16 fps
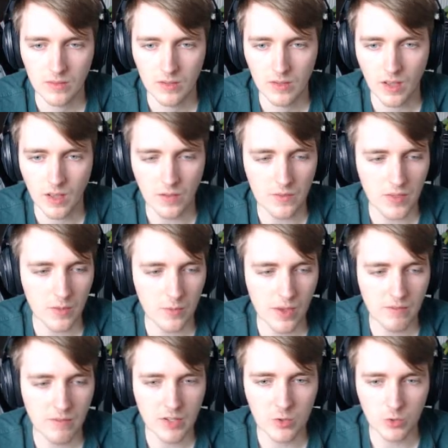I don't think we have
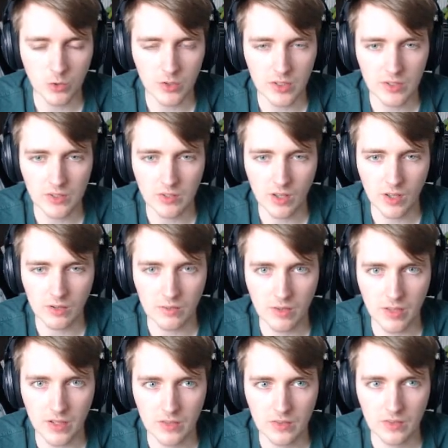any draw discard
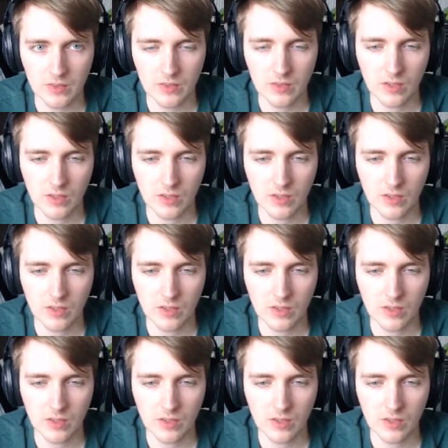effects,